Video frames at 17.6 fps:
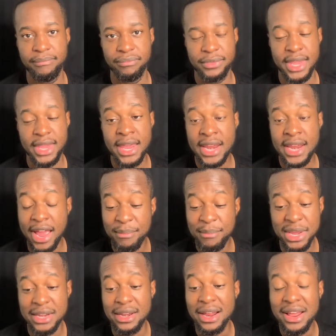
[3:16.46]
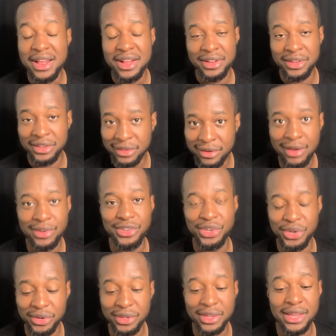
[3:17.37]
and I mean
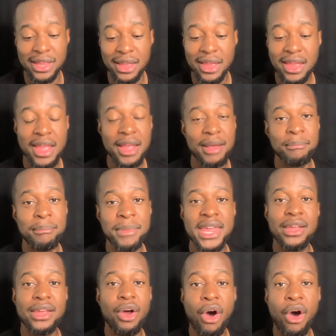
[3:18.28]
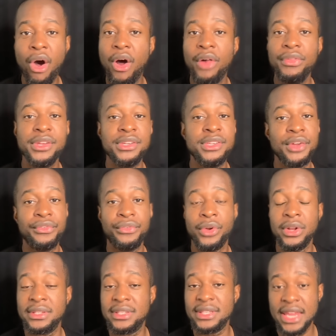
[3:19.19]
literally, make all the
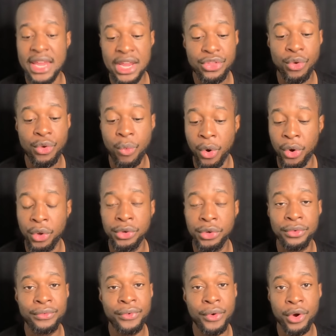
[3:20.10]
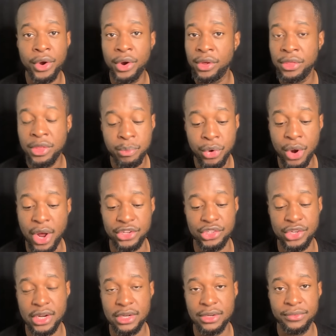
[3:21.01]
difference in the world for the
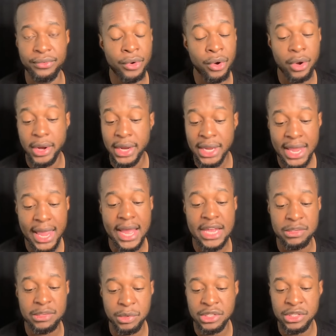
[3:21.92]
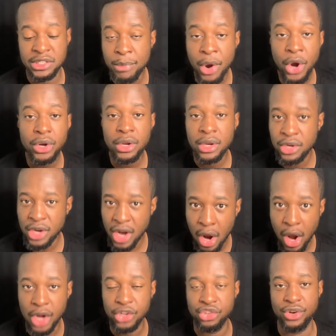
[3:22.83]
project, for Kaspa. Smart
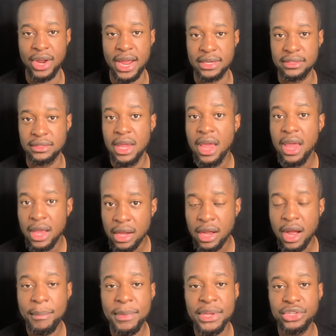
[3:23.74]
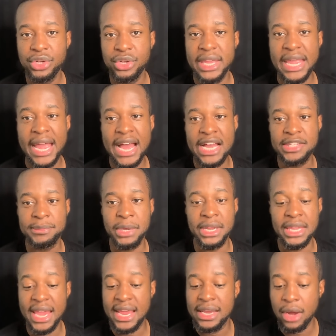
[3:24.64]
contracts coming to
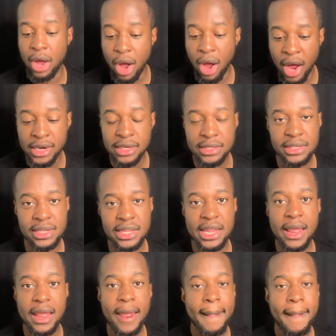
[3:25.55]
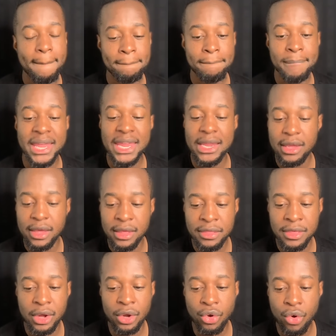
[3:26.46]
Kaspa can honestly make
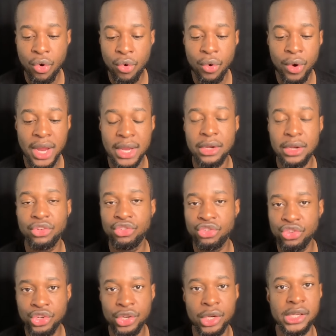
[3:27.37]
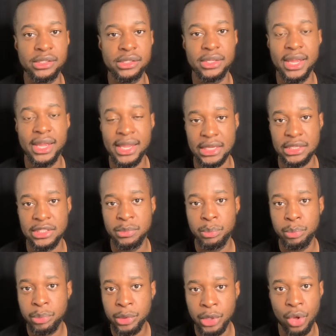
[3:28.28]
the coin just
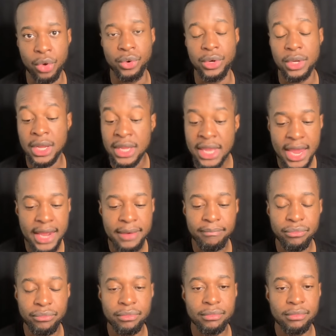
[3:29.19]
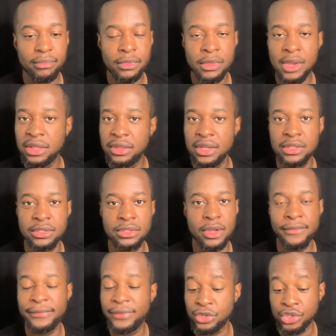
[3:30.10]
explode. Again, nothing's
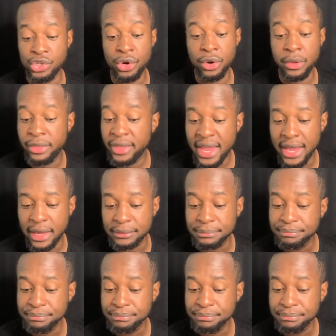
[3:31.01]
a for sure thing.